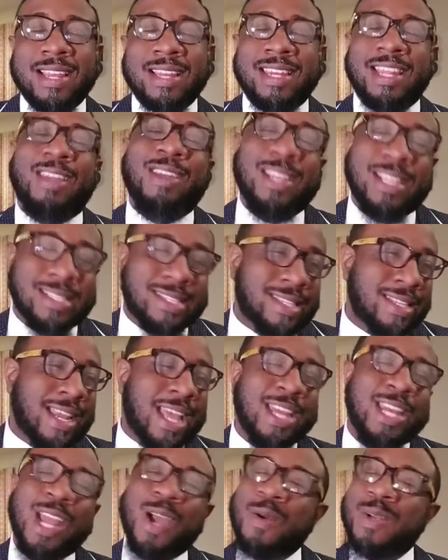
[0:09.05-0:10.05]
Now listen,
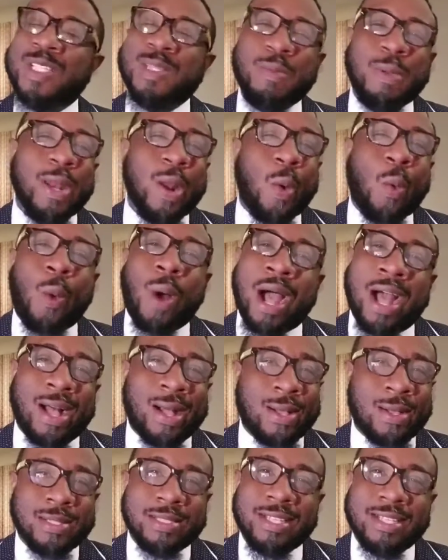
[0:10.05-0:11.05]
I know it's been a
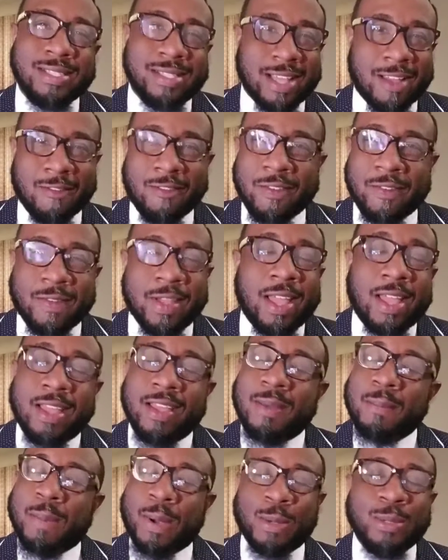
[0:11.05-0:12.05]
while since I've
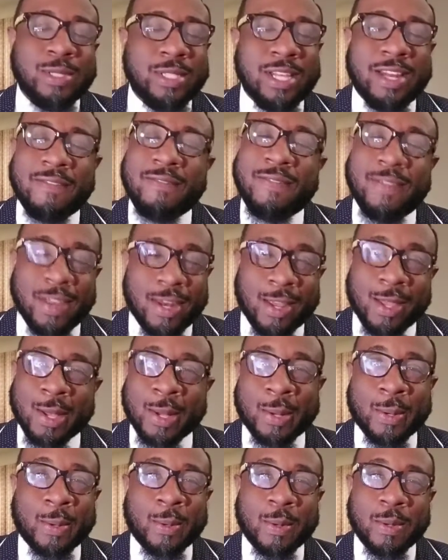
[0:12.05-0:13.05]
posted a
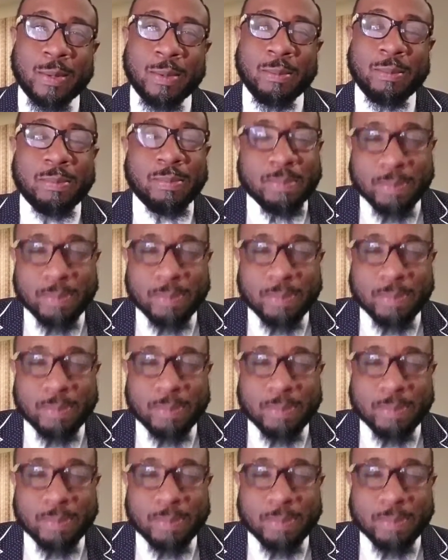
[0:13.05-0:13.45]
video.